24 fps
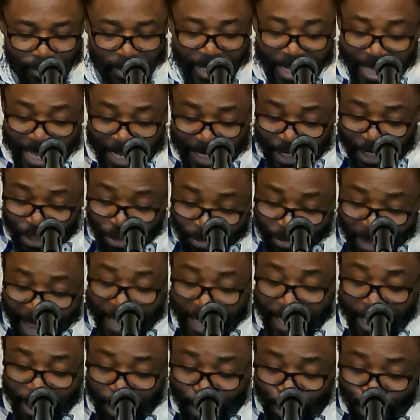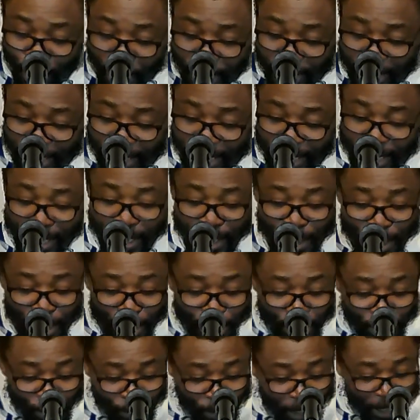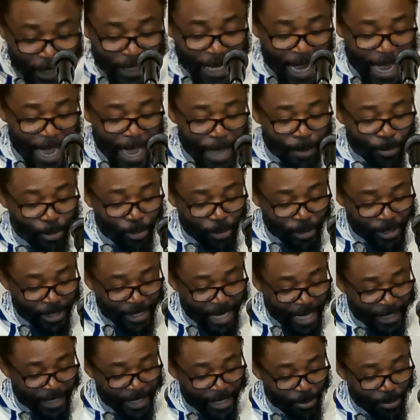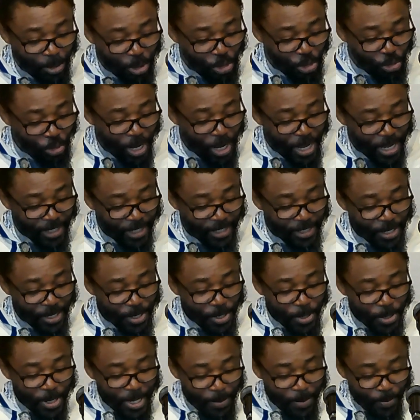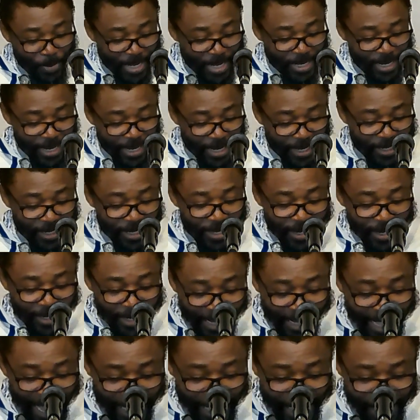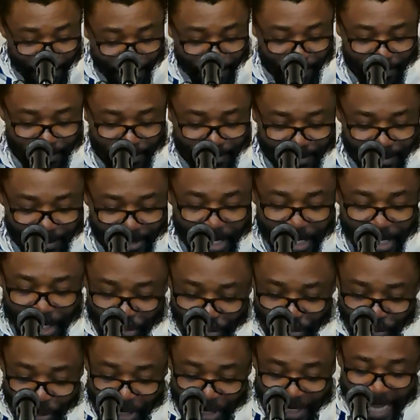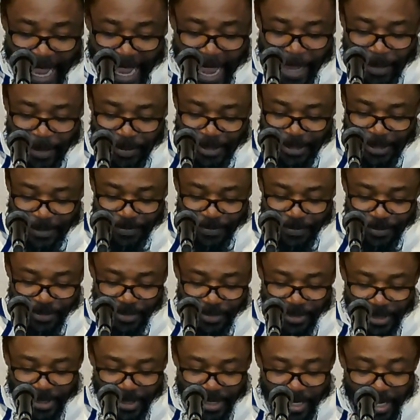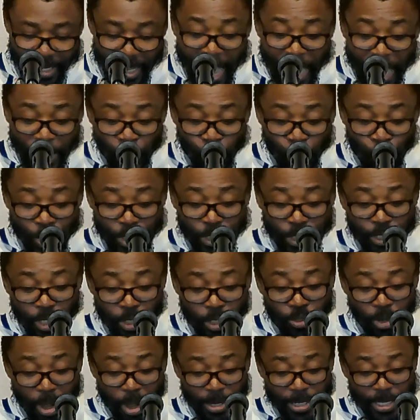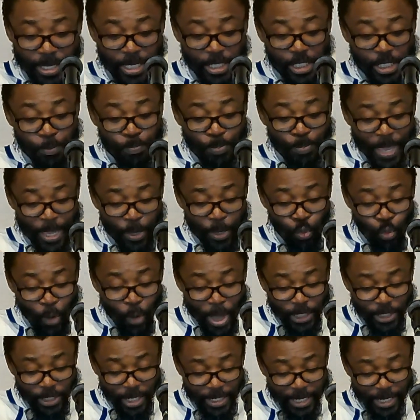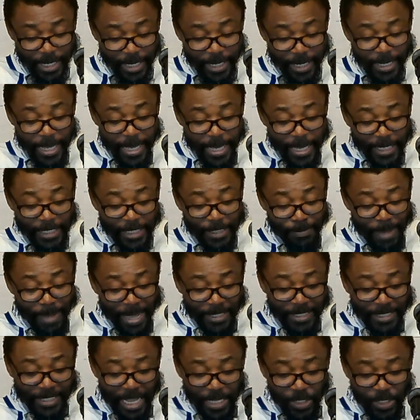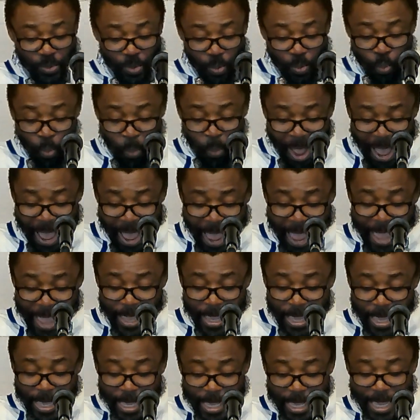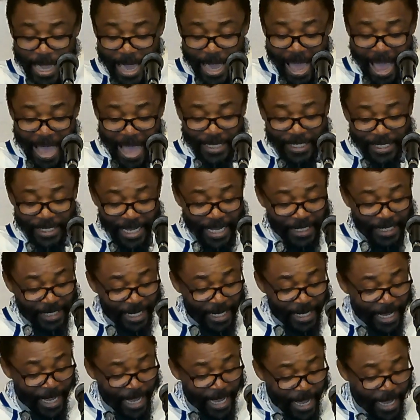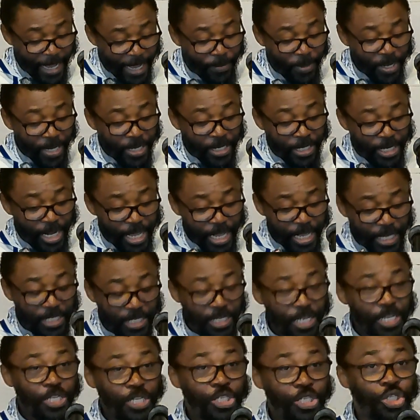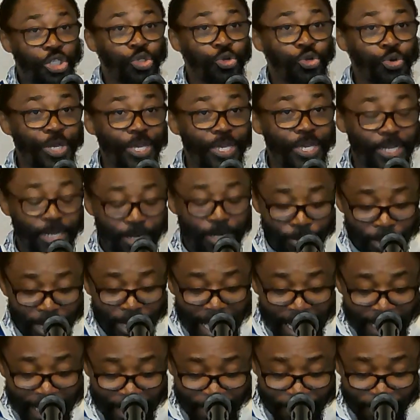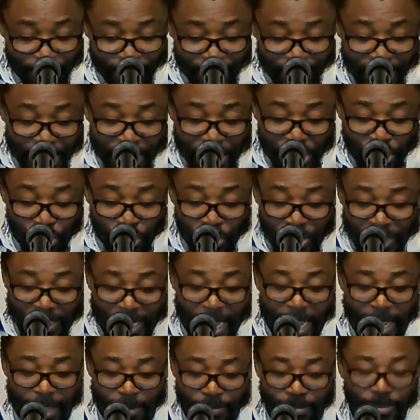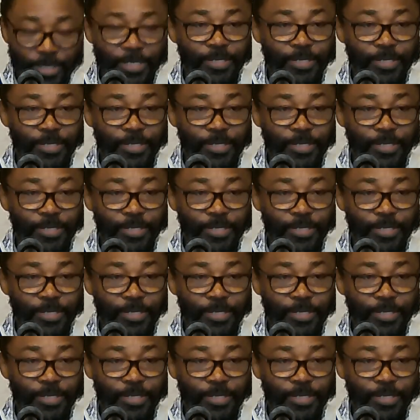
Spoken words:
He strike his donkey 3 times to set him straight, meaning regalim, 3 times. At which the donkey speak, questioning his masters why he has eaten him these 3 regalim, these 3 times.